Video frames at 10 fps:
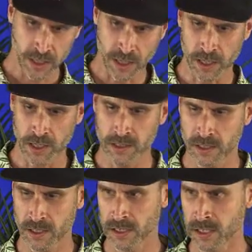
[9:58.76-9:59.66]
uh,
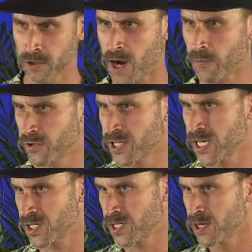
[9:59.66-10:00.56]
uh, crop
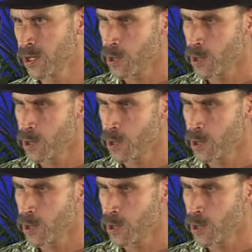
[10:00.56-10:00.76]
rotation.